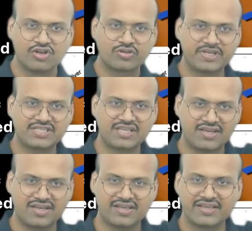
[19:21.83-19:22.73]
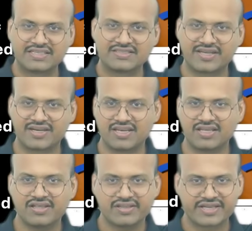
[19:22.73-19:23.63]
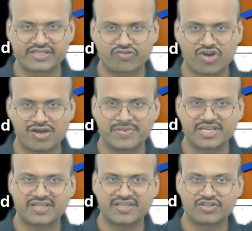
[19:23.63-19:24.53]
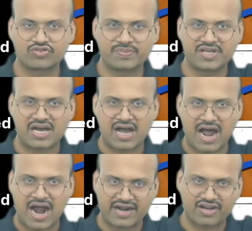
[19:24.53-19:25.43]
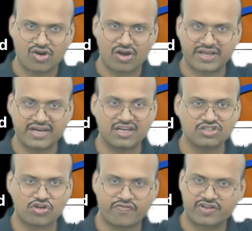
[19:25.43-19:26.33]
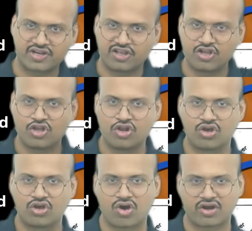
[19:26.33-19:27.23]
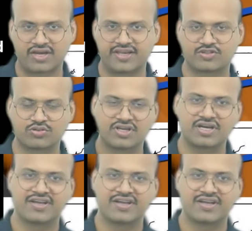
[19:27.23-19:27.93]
So basically, generally there is a requirement that there should be a harder rock and a softer rock layer, so the